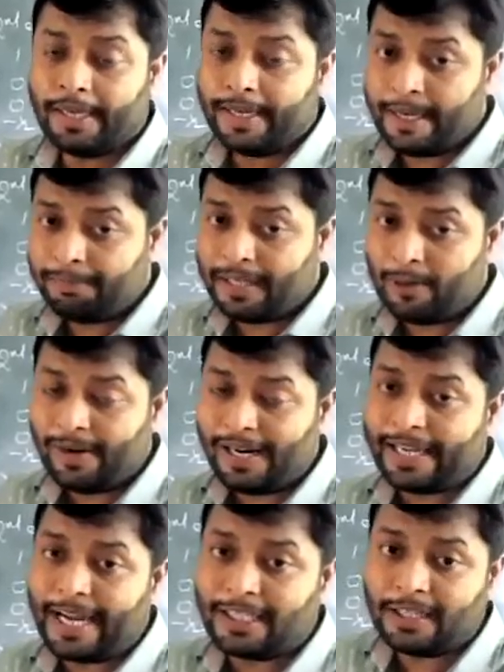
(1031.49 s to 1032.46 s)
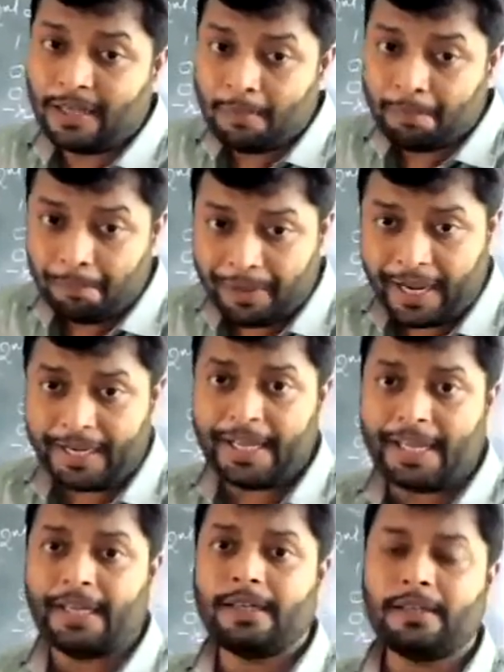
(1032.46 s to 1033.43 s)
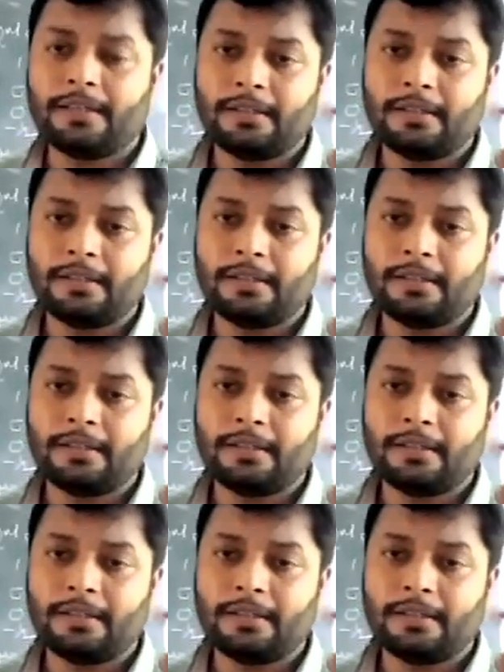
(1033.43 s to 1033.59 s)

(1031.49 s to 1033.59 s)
If they will get pairing,